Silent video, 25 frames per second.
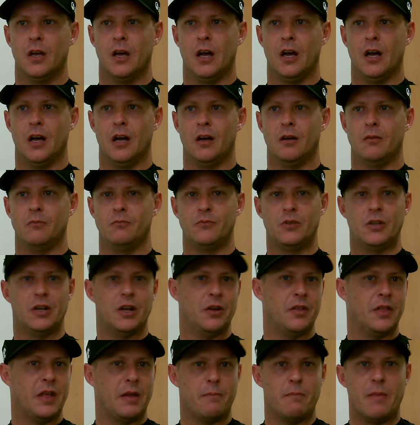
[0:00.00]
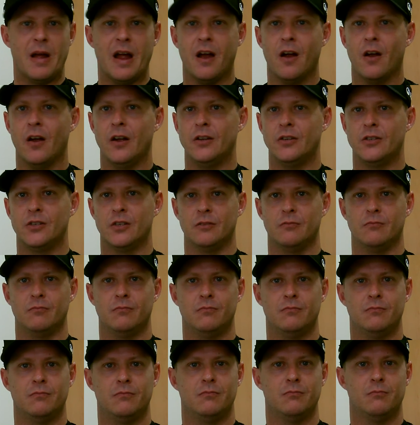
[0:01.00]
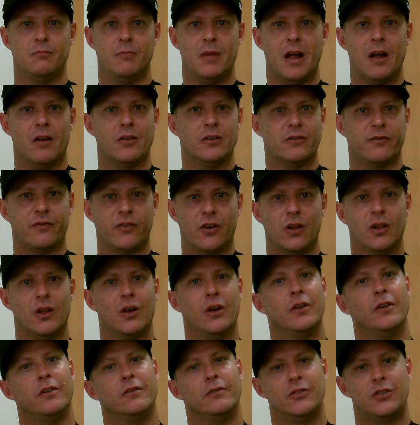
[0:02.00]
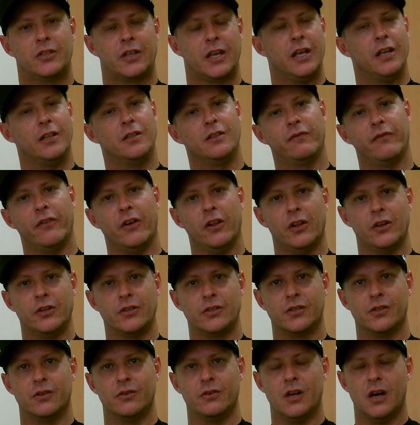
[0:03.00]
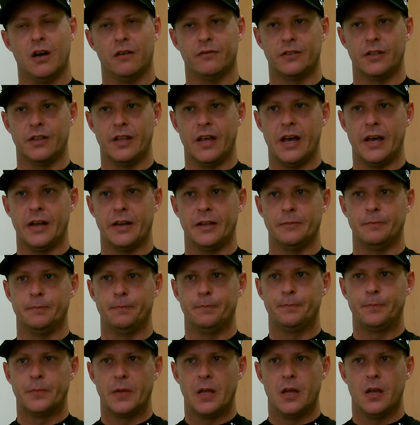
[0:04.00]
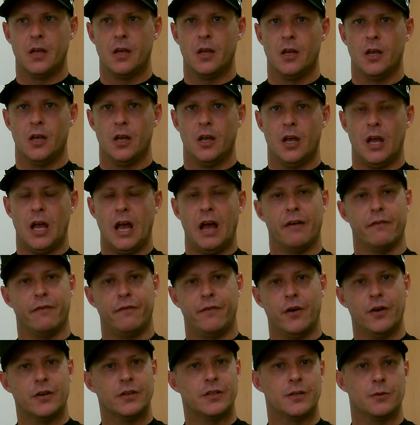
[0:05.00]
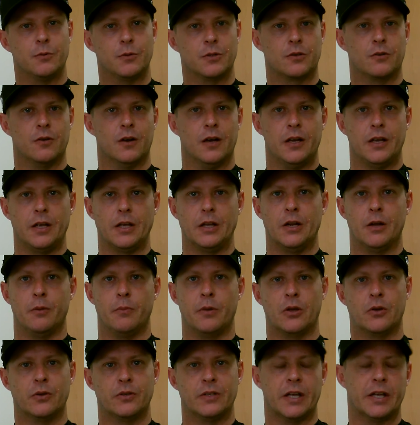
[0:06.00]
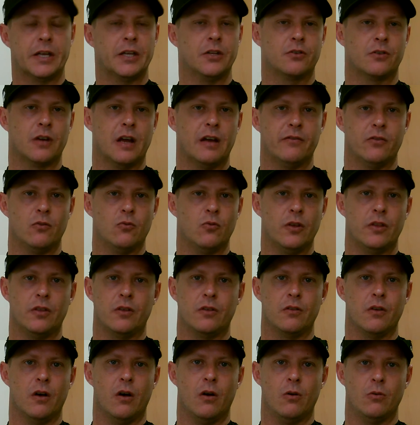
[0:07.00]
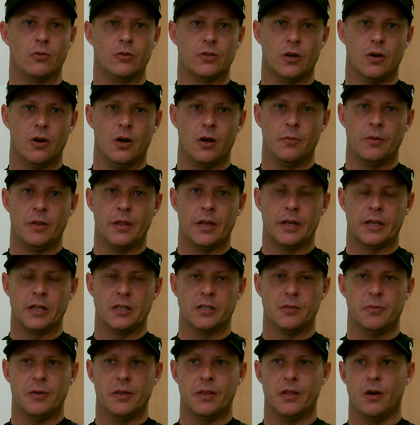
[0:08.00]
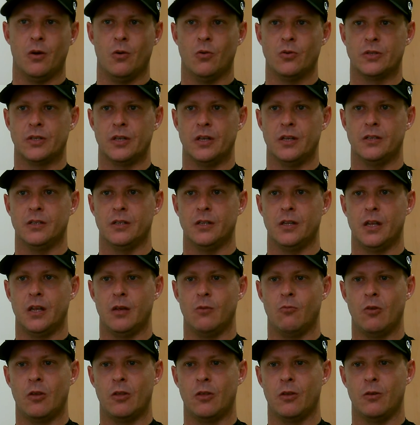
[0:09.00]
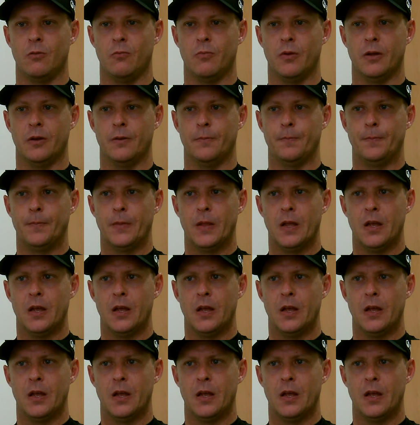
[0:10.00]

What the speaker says: Then marriage followed, kids followed soon after that, and at first it was great, because they could travel with you the whole time and they could spend the whole season here with you, but